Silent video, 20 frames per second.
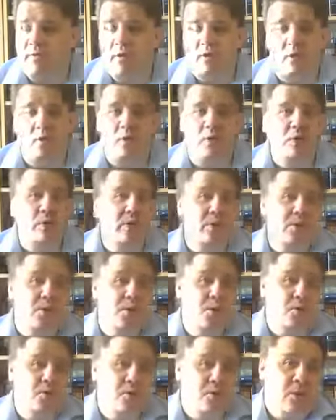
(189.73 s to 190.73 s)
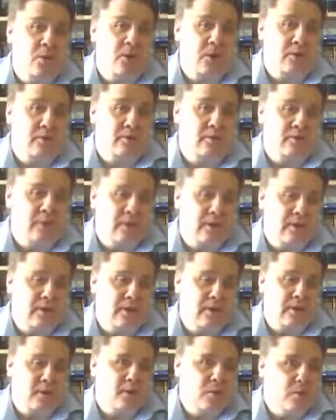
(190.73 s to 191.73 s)
If you're not willing to do that,
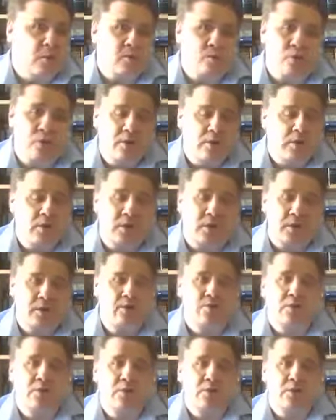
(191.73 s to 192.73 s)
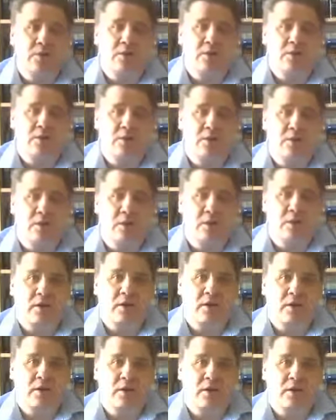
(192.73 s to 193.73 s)
then you're not really serious
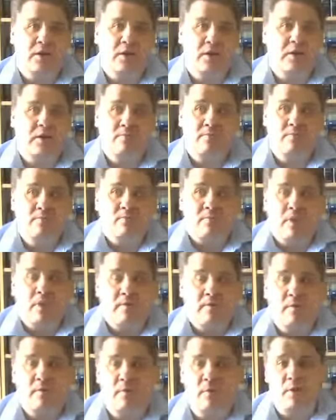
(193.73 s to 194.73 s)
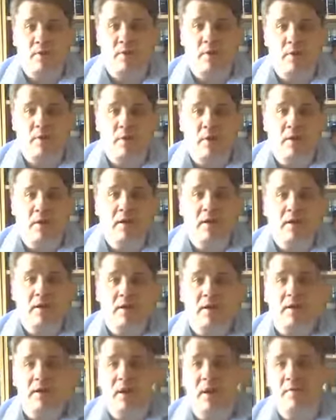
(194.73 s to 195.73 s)
in having a proper debate
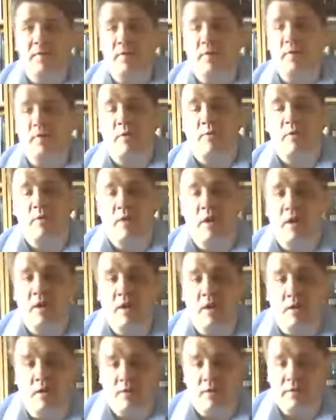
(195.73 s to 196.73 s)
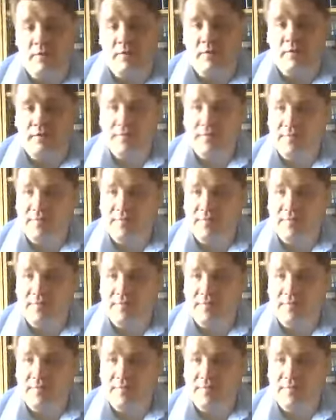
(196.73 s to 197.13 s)
and having a proper dialogue.